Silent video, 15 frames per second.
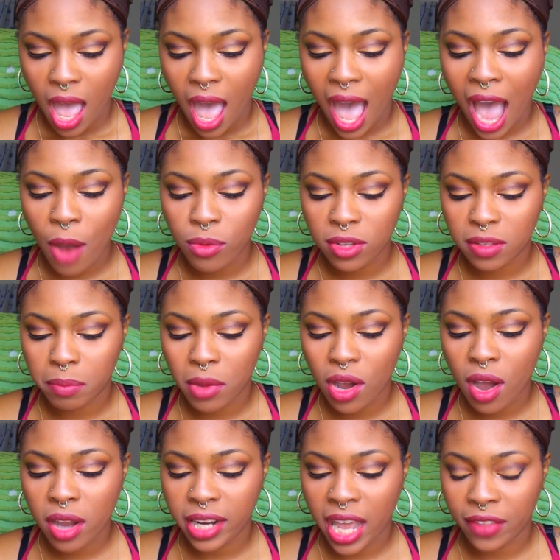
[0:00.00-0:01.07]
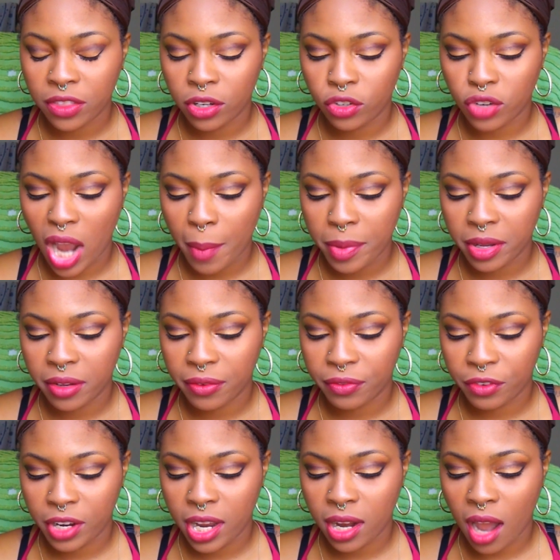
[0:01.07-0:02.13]
I was mugged after dropping a
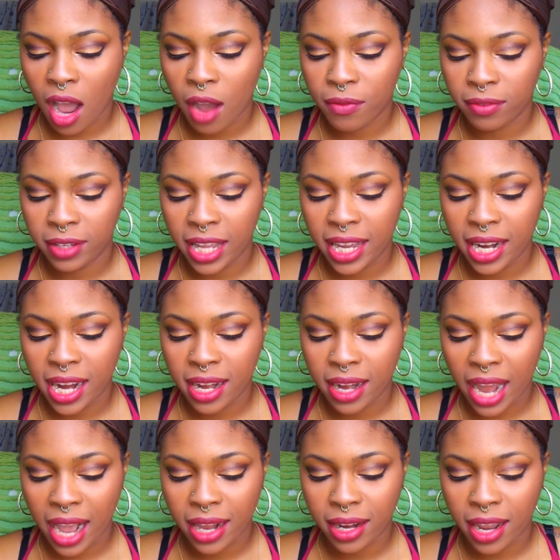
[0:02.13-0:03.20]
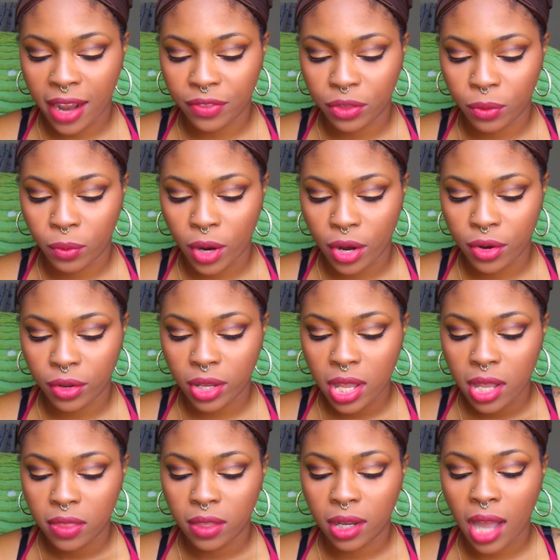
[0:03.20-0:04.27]
friend off late at night after work.
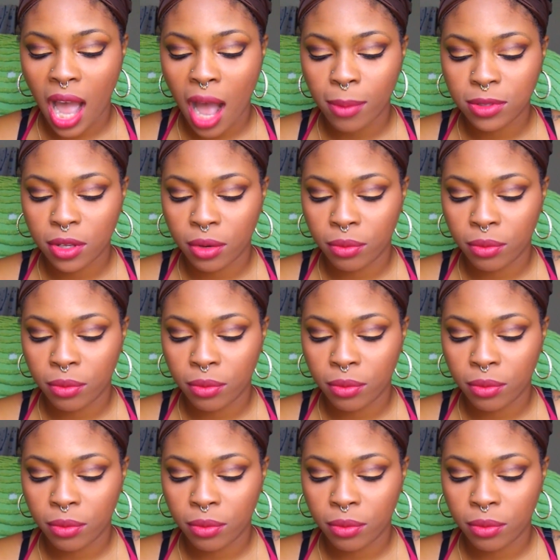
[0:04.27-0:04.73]
The cops